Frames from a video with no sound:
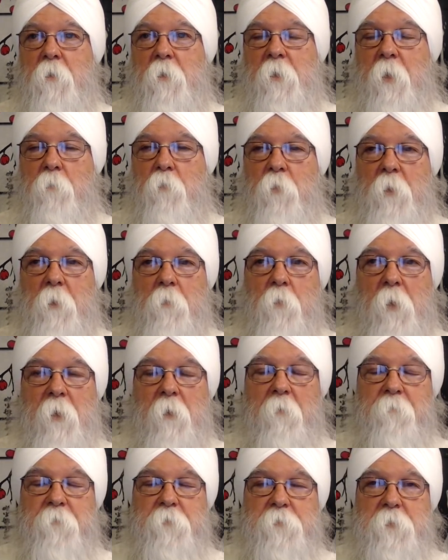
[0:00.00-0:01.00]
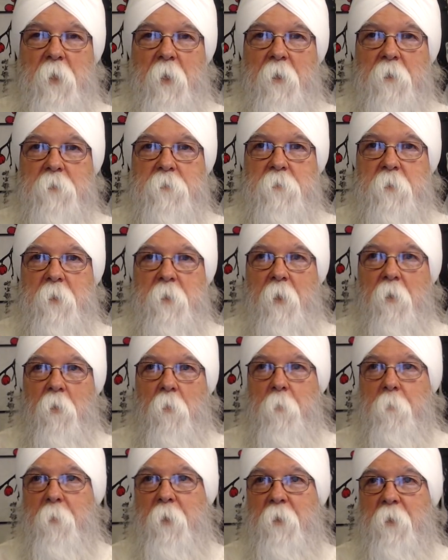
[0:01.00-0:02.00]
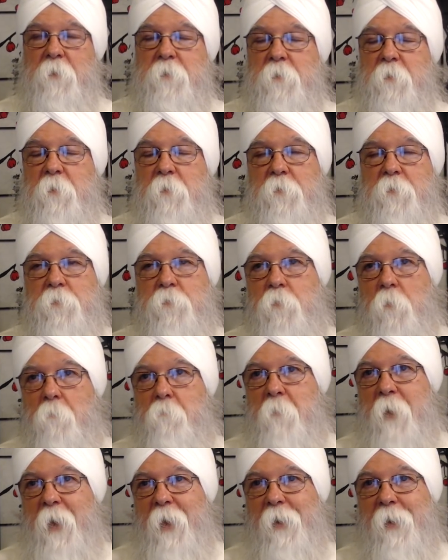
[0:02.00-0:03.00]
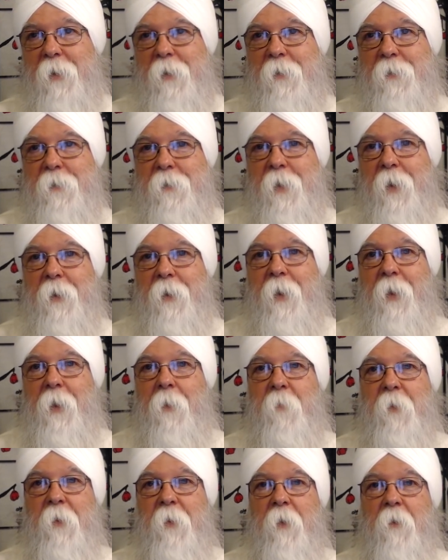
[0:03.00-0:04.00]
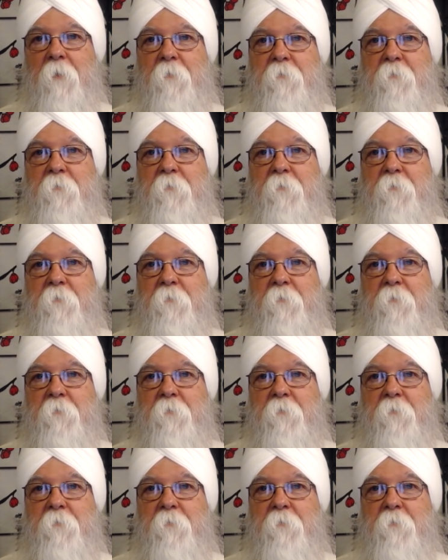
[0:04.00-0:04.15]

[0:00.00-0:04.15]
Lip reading: you. And I really want to emphasize that herbal medicine is dramatic, dynamic,